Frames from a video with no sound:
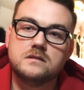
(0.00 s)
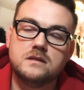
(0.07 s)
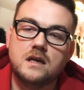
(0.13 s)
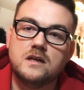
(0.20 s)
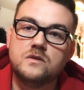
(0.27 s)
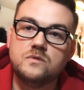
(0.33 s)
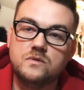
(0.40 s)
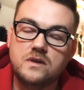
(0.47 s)

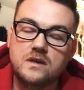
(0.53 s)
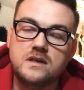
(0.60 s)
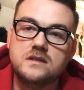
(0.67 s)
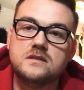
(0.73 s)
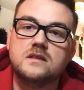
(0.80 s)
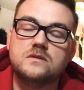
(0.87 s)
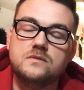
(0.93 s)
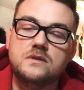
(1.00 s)
I know
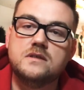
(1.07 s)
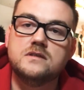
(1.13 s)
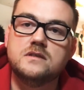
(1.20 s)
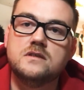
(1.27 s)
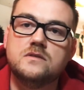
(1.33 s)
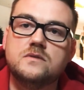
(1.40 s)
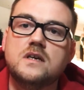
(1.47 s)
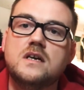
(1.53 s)
this,
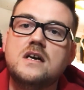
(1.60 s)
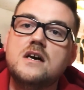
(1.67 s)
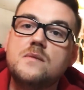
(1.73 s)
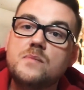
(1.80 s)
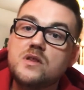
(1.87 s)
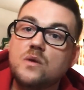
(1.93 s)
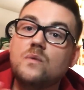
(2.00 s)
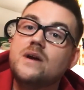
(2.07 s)
you know.
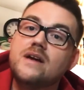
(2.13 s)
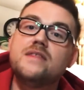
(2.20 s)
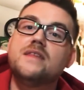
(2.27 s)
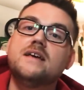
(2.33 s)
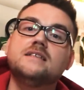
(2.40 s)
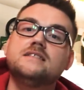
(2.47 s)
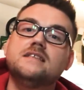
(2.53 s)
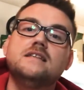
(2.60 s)
But there were
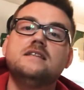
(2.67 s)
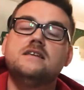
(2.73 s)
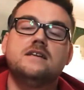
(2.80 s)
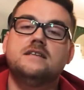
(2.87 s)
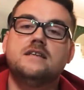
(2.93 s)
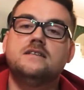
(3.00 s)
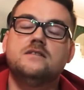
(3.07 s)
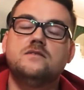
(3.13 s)
things in there I
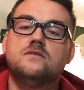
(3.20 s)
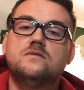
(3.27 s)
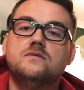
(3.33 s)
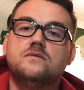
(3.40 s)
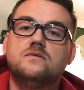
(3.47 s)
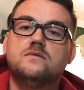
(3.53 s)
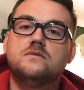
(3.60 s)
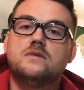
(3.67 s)
didn't know,
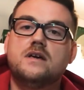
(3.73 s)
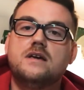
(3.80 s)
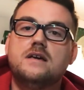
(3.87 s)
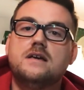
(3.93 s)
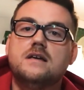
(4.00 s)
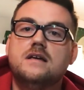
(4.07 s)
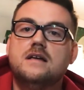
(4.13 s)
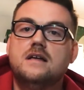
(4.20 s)

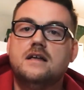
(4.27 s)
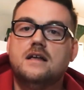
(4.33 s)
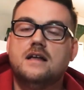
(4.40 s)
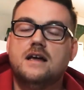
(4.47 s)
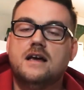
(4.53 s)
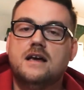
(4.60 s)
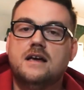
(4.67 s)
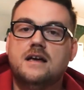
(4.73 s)
okay?
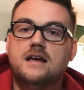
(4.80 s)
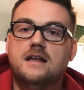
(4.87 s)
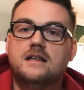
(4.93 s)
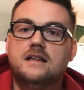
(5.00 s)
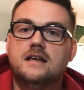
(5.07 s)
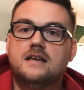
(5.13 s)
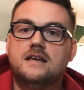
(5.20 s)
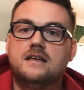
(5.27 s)

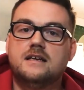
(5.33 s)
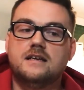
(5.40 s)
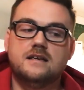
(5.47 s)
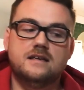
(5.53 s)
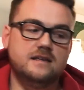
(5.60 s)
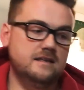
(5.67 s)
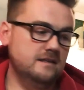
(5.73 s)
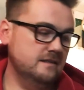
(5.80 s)
Like,
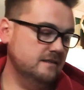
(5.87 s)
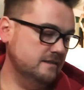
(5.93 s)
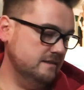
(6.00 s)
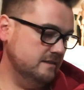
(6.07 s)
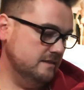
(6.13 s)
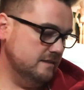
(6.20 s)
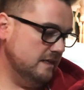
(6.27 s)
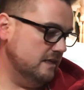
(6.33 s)

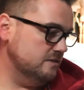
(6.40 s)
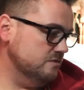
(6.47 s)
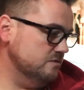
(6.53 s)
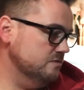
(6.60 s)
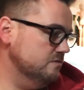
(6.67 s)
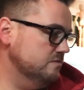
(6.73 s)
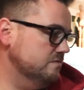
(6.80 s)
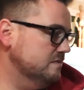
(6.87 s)
I don't
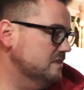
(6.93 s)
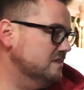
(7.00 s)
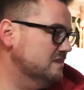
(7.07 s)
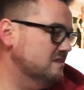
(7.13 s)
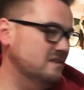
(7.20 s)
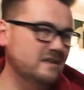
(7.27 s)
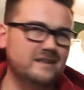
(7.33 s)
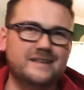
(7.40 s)
know,
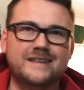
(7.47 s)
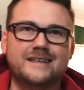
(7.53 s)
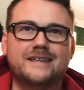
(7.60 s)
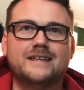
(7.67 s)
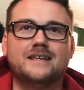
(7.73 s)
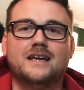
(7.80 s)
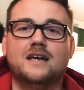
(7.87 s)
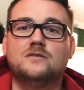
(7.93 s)

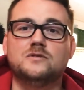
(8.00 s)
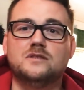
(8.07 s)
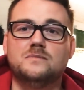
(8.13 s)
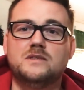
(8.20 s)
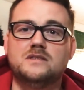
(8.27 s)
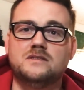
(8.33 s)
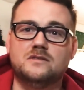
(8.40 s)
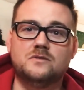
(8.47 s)
I know some
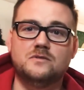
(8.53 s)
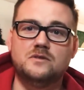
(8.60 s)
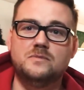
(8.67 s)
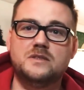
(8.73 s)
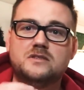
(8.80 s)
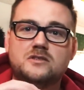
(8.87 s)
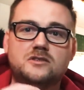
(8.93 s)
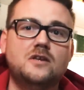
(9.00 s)
of you are going to
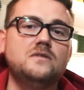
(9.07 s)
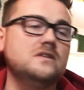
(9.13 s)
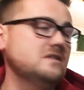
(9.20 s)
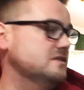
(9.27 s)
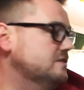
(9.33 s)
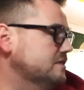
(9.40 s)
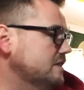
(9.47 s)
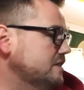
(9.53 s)
be shouting at
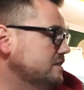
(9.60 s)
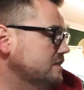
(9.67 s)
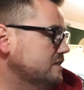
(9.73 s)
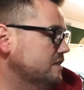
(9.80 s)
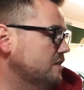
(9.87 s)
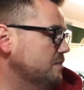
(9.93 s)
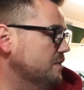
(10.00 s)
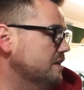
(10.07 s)
the screen just
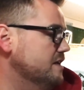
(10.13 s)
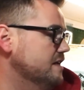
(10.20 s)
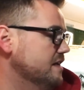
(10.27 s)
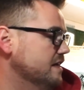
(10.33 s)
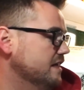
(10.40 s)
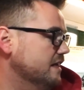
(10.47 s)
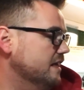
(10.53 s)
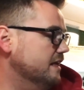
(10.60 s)
now, but
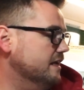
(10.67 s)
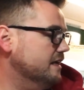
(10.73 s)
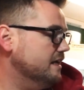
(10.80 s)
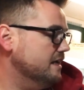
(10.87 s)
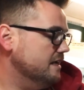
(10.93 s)
like,